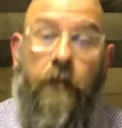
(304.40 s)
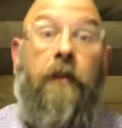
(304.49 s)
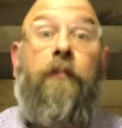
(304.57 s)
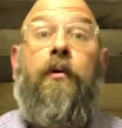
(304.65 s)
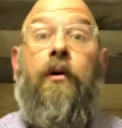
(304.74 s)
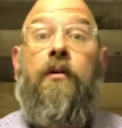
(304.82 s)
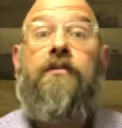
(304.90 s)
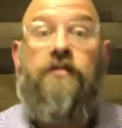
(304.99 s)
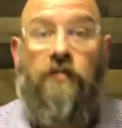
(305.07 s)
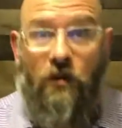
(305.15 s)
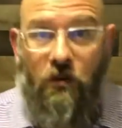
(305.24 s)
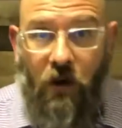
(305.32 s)
and
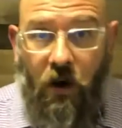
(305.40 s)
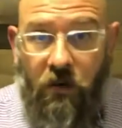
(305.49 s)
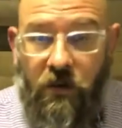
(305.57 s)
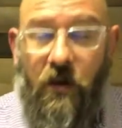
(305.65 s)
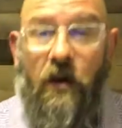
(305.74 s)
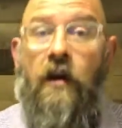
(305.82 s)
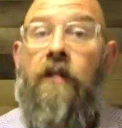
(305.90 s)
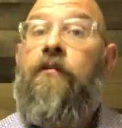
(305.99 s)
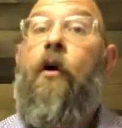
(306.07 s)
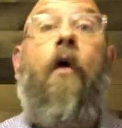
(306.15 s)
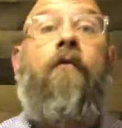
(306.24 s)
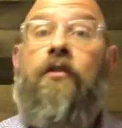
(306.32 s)
personal growth
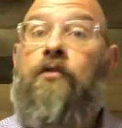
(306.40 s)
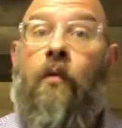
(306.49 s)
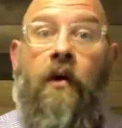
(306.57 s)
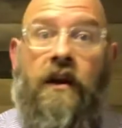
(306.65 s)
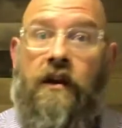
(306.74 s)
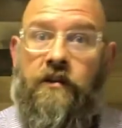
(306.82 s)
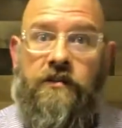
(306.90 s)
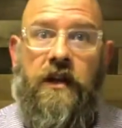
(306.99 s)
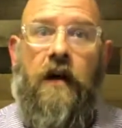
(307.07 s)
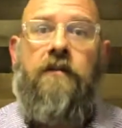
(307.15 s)
for over 20 years now.